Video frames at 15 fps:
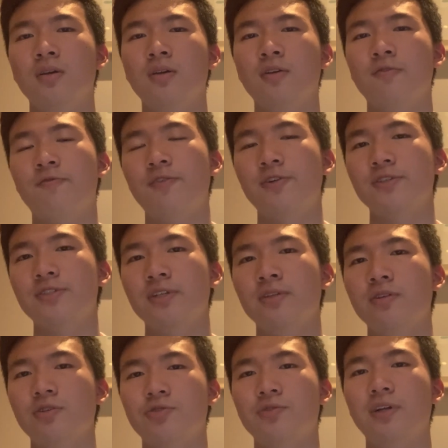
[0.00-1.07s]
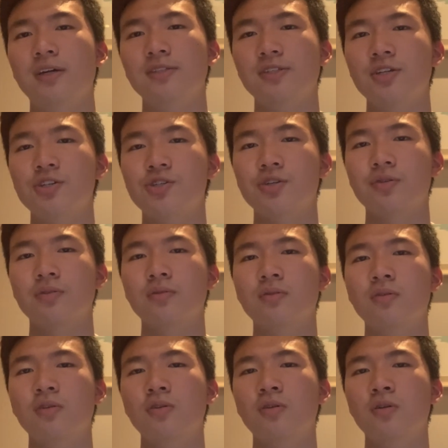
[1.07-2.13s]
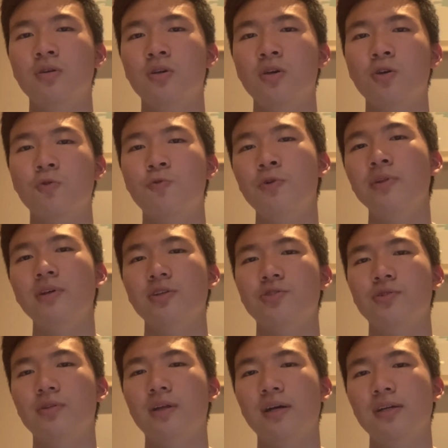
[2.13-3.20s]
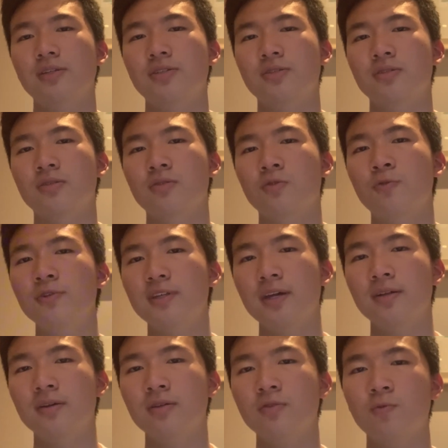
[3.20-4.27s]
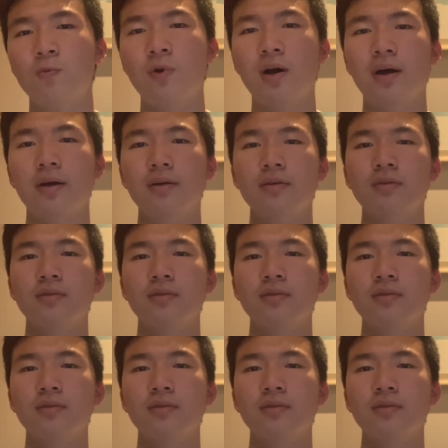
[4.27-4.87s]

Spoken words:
First, industrialization. Who industrialized? Who didn't? Why?